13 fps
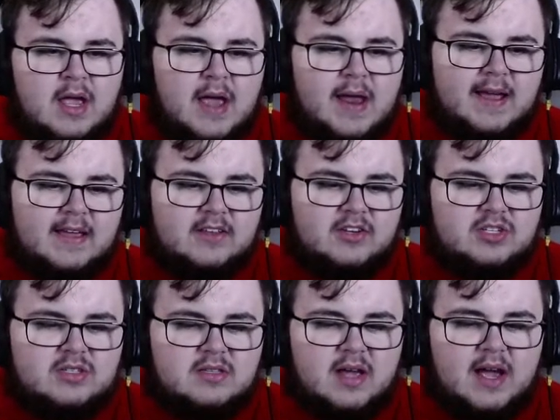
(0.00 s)
and I
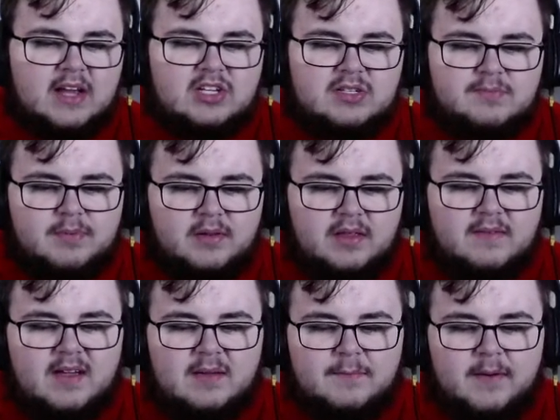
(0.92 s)
just believe
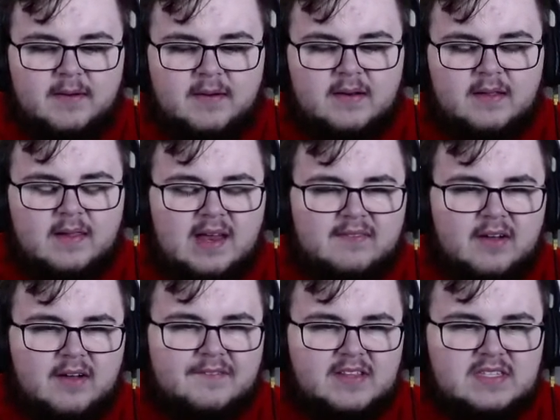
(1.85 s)
I can put in a lot of
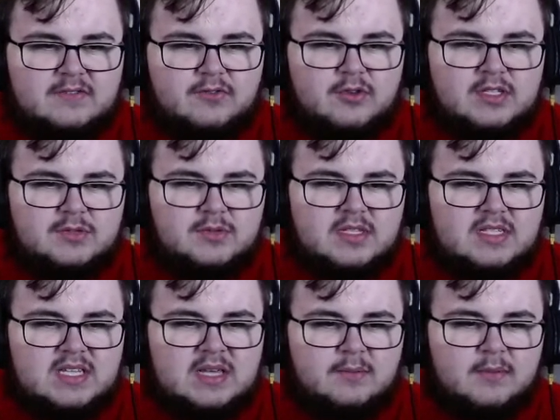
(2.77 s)
offensive threats with this
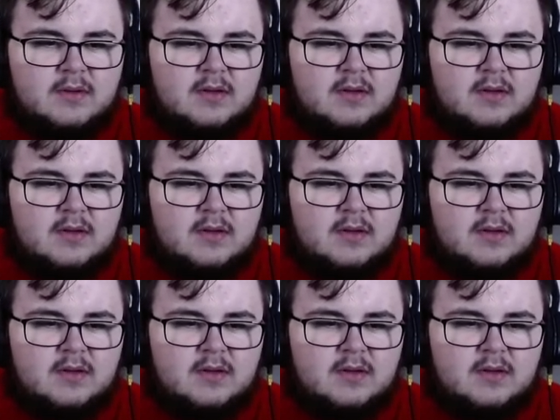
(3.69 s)
team.